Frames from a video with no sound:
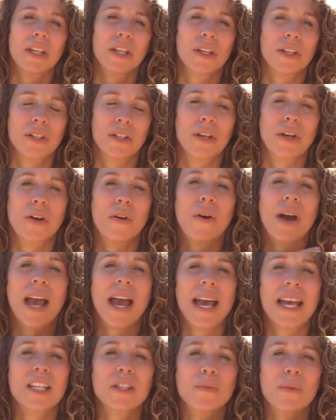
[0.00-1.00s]
You know,
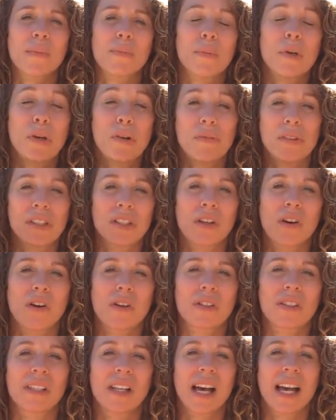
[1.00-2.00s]
as we move
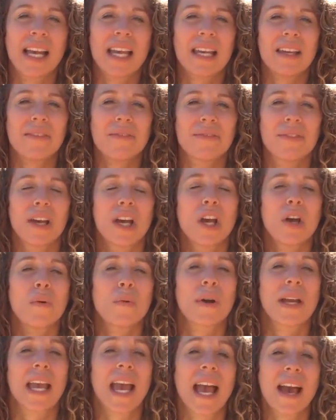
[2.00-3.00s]
along life,
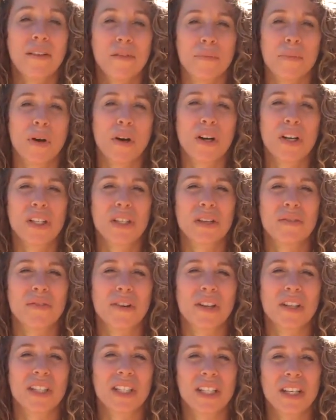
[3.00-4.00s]
we have parts of
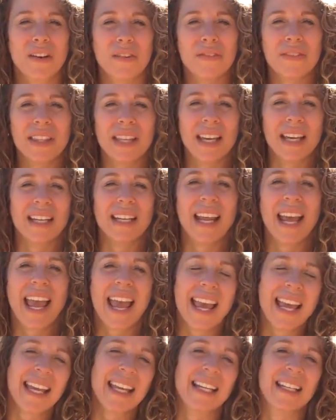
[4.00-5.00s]
ourself that
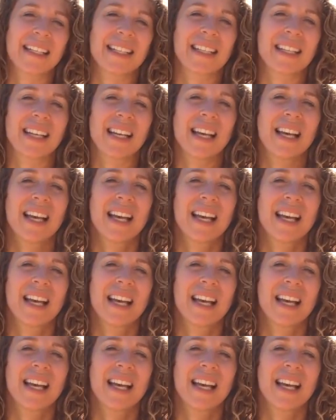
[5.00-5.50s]
end,